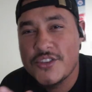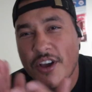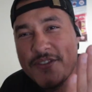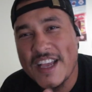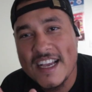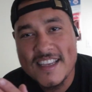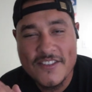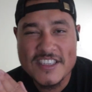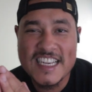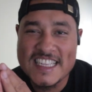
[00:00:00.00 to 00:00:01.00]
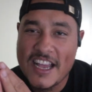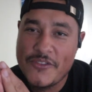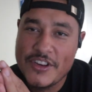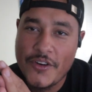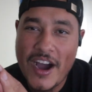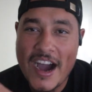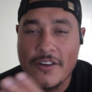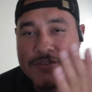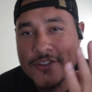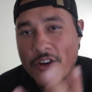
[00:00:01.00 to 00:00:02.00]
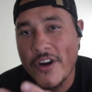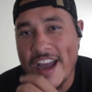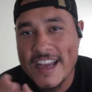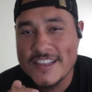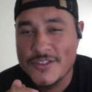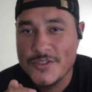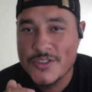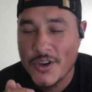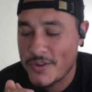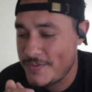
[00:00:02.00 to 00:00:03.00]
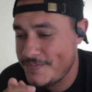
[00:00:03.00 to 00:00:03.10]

if you guys haven't checked that video out, go ahead, do so.